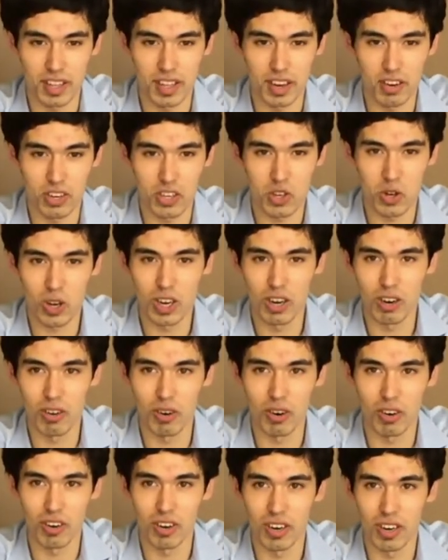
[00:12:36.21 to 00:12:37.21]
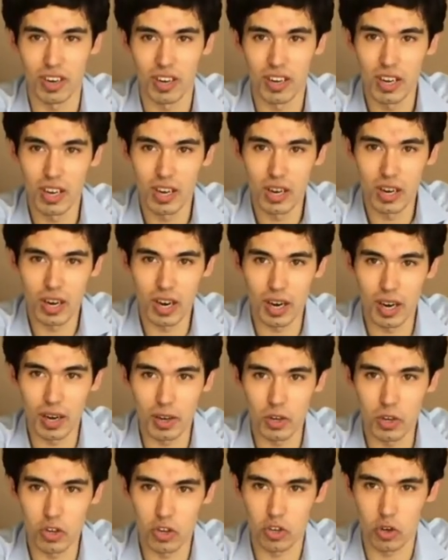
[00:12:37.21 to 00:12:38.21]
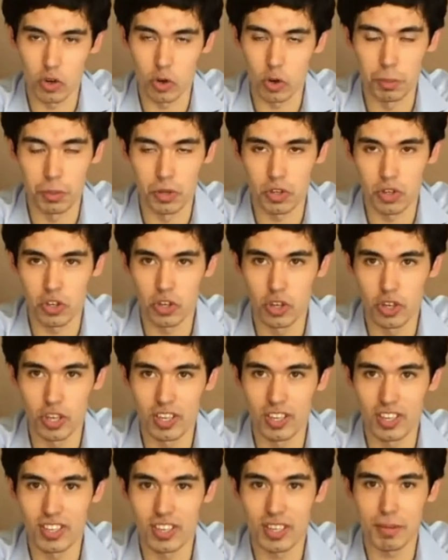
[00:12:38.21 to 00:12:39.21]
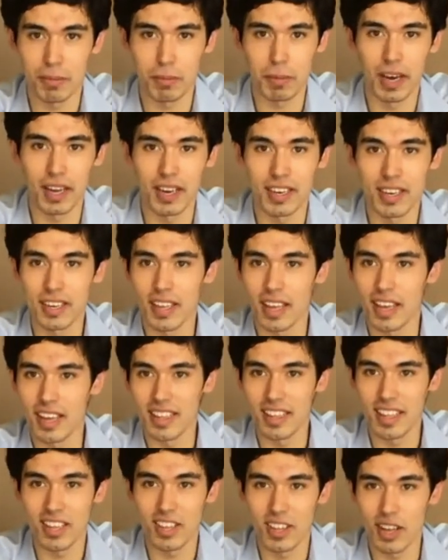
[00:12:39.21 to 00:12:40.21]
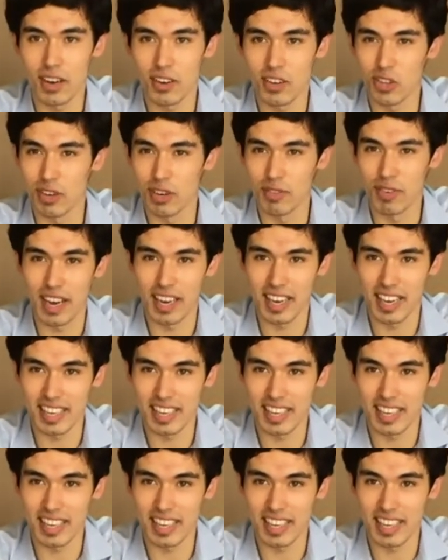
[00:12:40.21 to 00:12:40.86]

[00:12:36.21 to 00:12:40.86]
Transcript: a scholar or a, uh, just a normal student, but they, they, they're sort of I guess